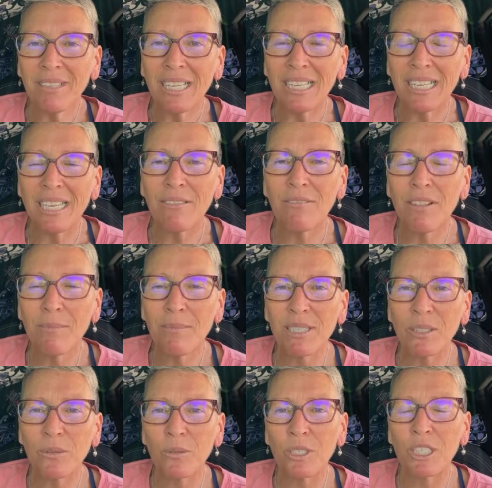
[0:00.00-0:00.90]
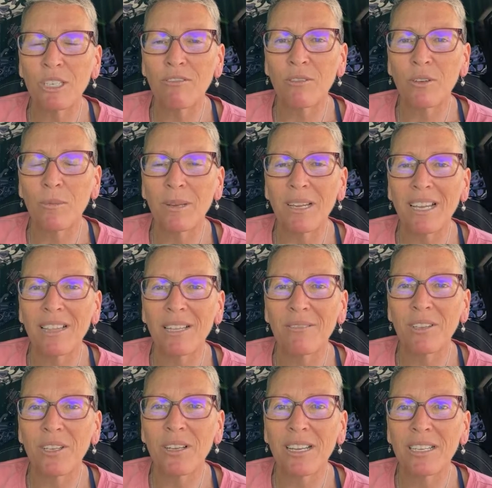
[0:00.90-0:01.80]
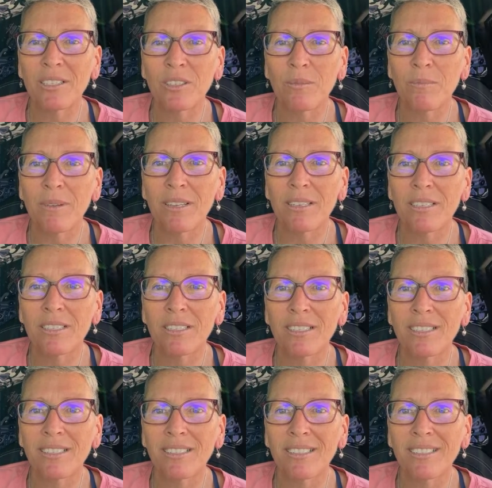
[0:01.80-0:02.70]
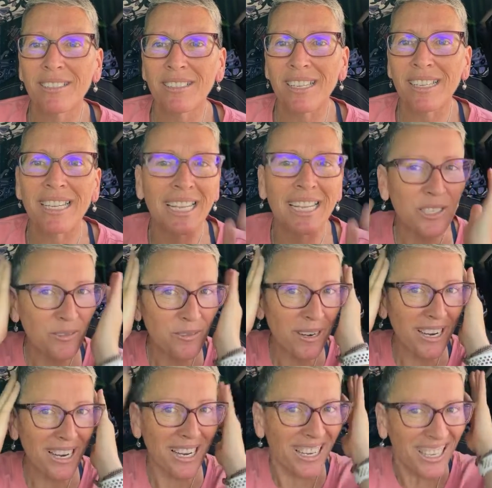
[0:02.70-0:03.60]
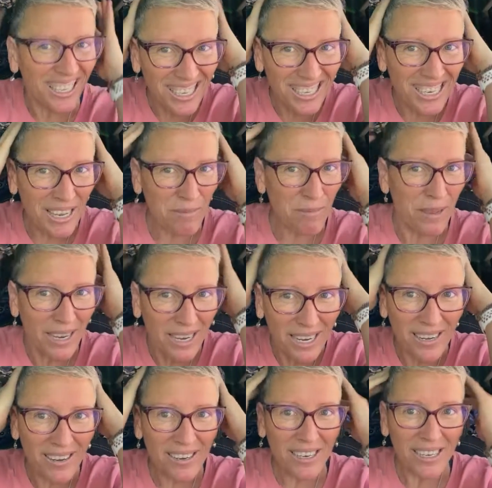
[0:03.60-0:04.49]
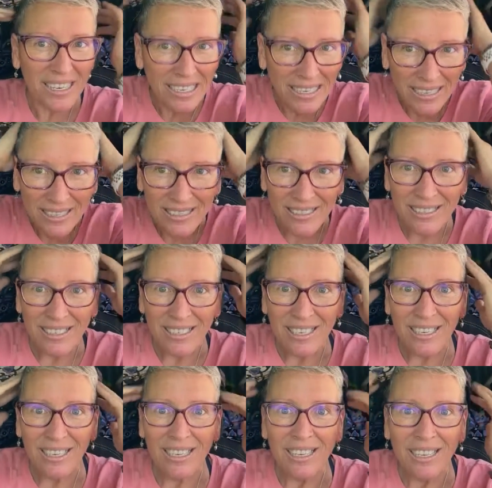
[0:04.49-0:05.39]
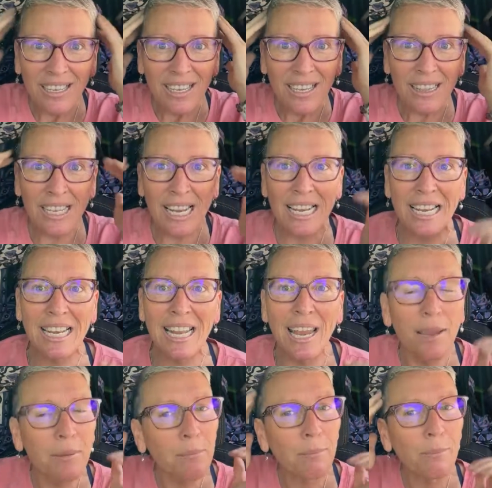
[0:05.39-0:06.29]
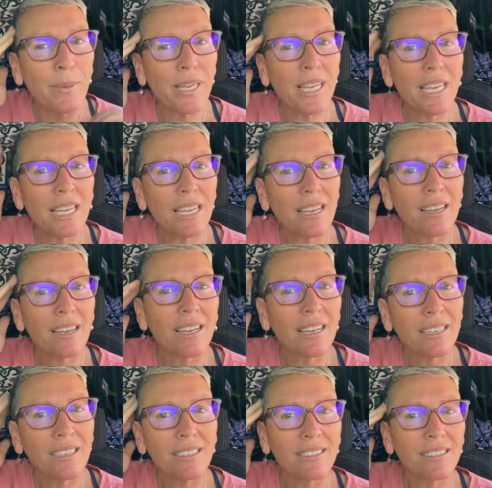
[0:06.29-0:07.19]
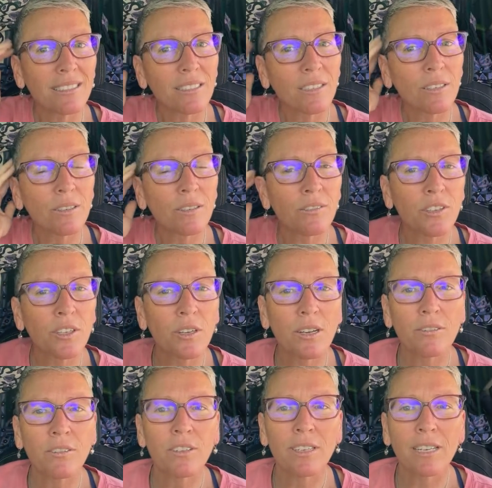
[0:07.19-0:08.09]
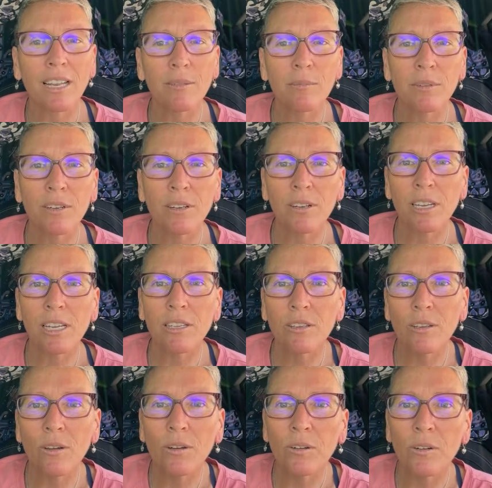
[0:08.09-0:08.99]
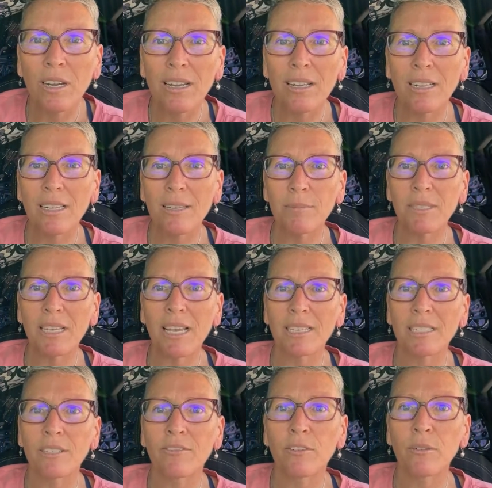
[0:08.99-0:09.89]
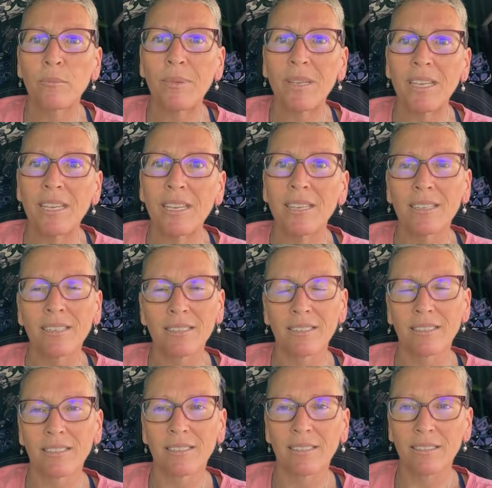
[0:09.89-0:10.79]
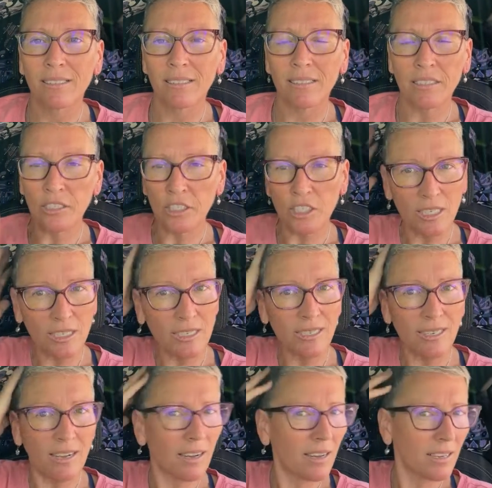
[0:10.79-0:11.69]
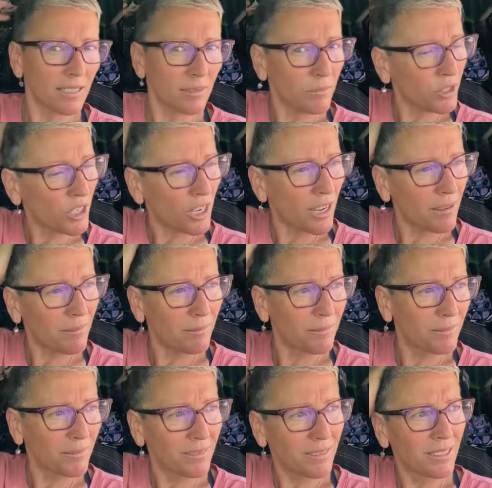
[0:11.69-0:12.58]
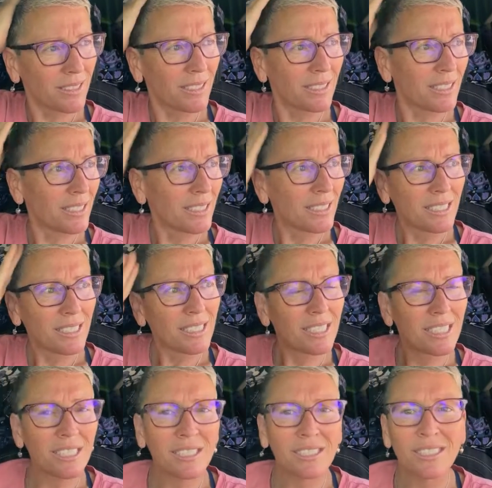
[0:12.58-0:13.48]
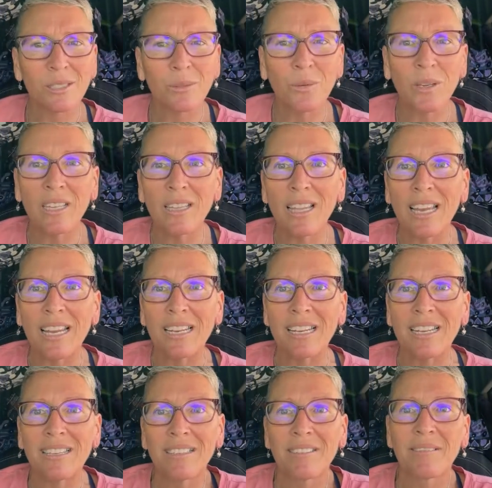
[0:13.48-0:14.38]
Give them a squishy for me. I love you guys so much. That's right. I got my hair cut. A lady named B cut it. So if you're ever in Albuquerque and you go to Great Clips, ask for B, because she did an awesome job. She's a sweet lady.